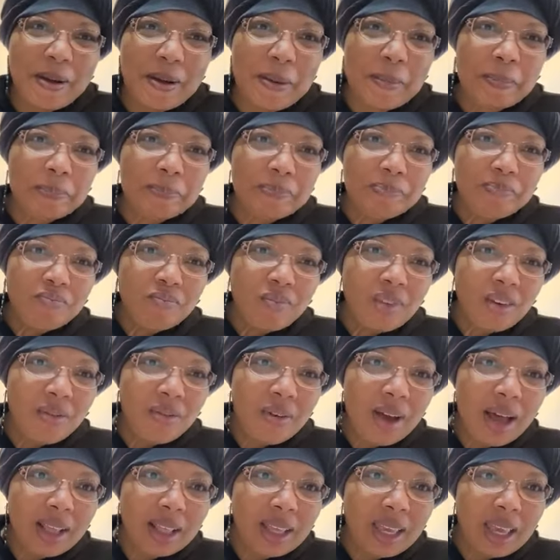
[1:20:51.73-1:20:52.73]
well, the
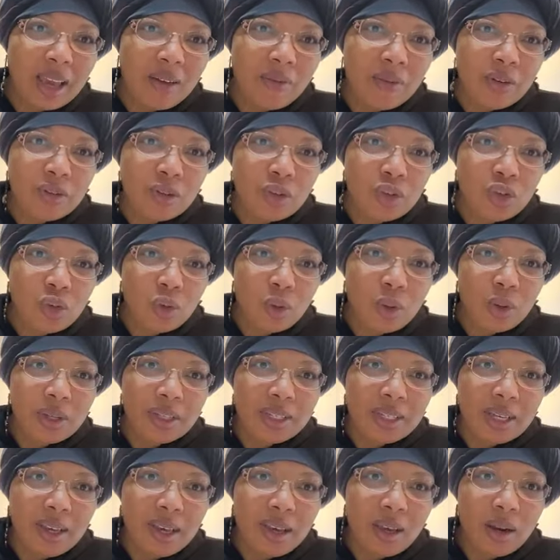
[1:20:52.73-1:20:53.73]
father gave us a
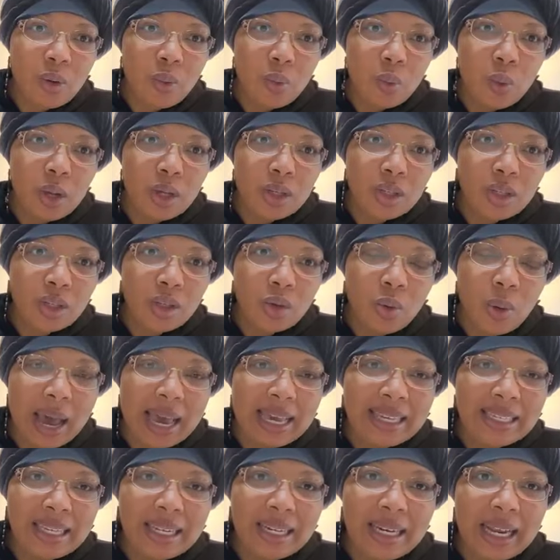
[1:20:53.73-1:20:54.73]
choice to eat them once or
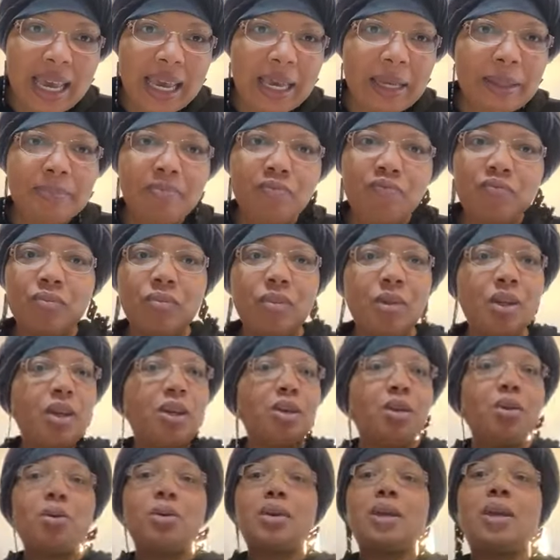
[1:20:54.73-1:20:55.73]
twice a day.
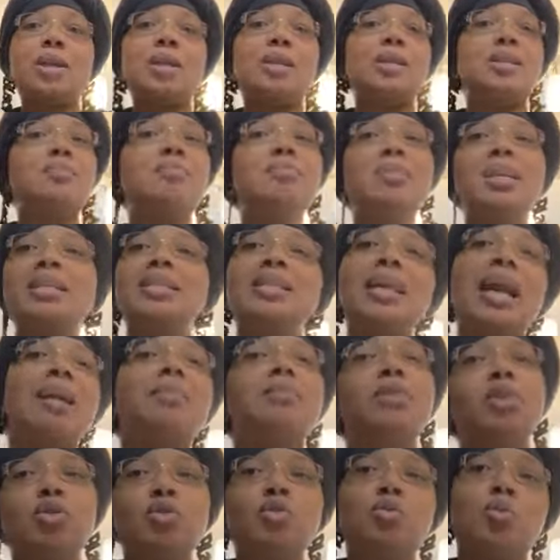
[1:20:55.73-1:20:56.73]
You can eat as many
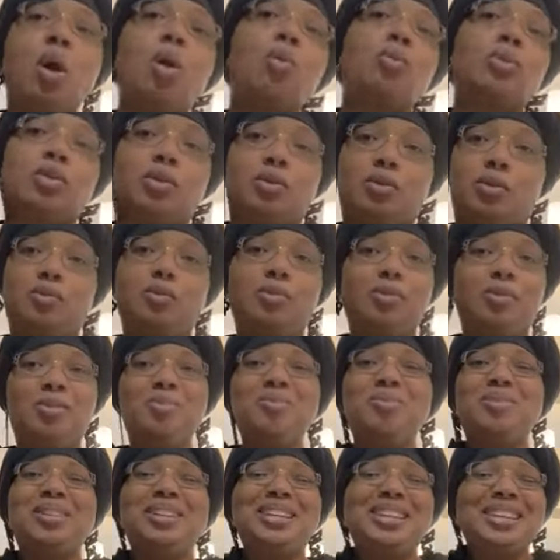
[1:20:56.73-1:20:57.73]
times as you want to,
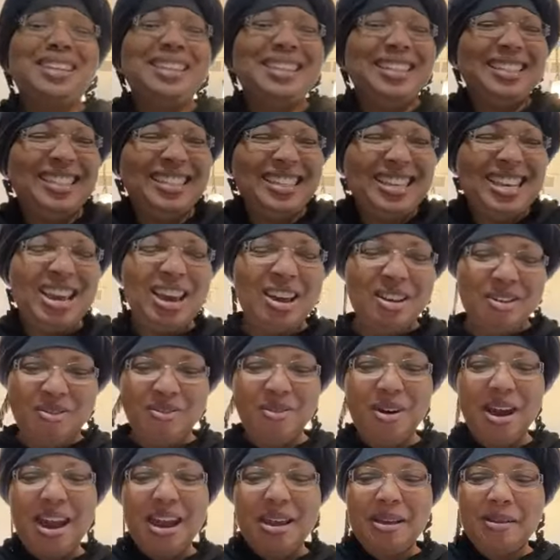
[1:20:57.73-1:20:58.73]

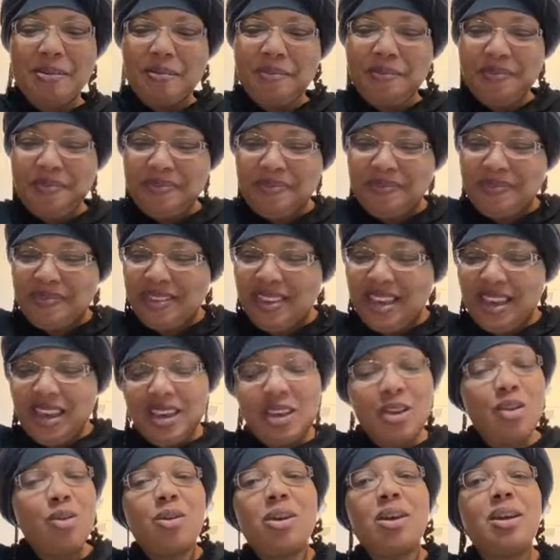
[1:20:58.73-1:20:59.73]
right?
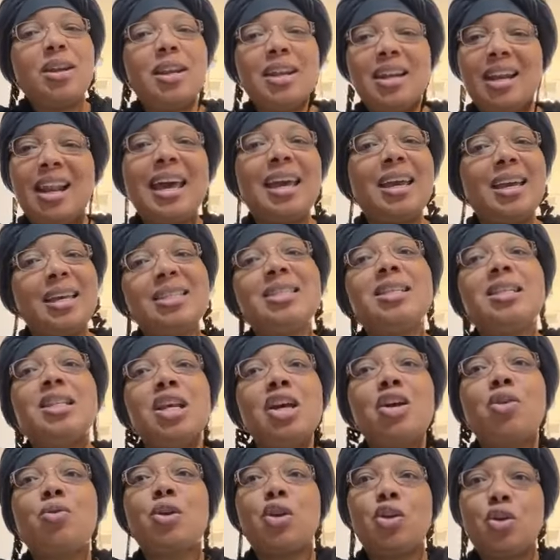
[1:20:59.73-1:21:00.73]
You can, like, it's
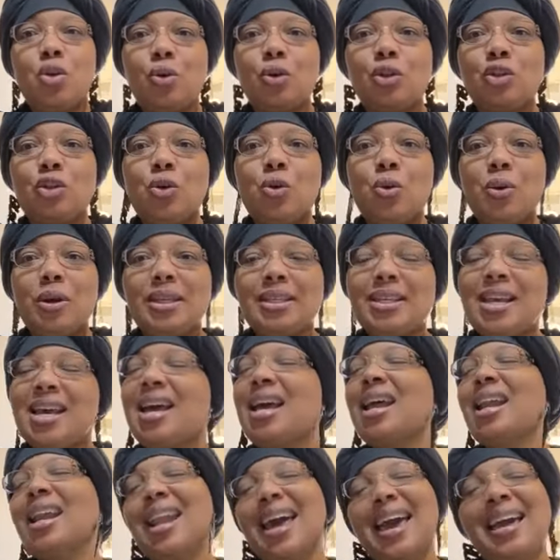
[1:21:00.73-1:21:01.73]
literally your choice.
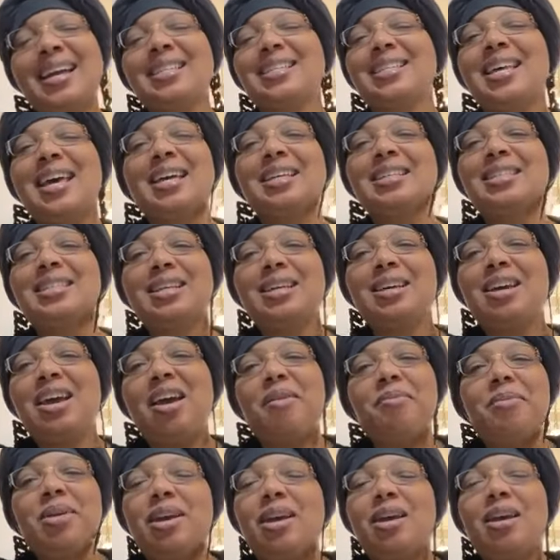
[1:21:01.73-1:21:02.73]
Like, test it.
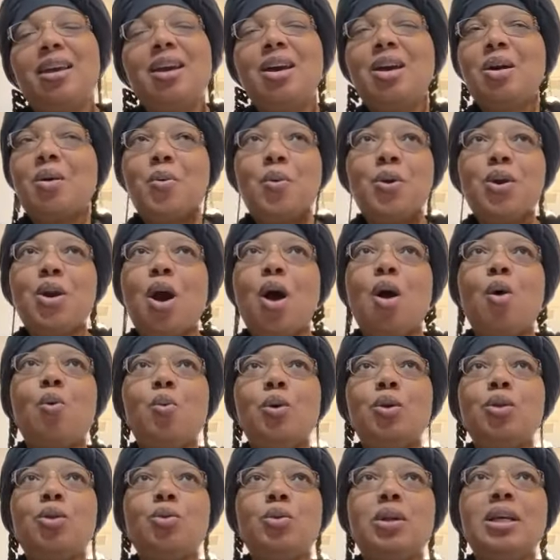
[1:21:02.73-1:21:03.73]
I mean, we all
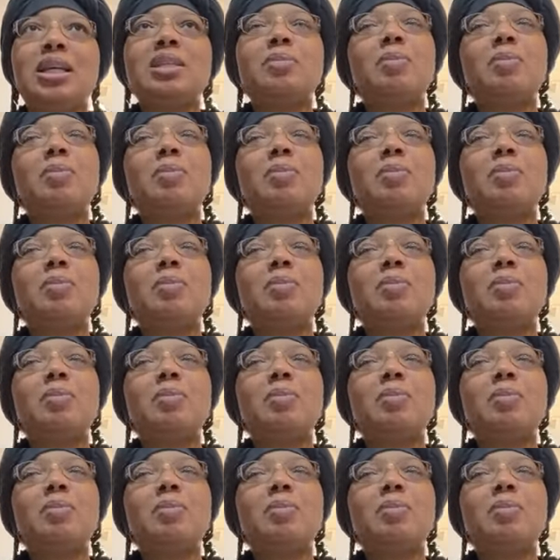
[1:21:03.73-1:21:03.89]
went through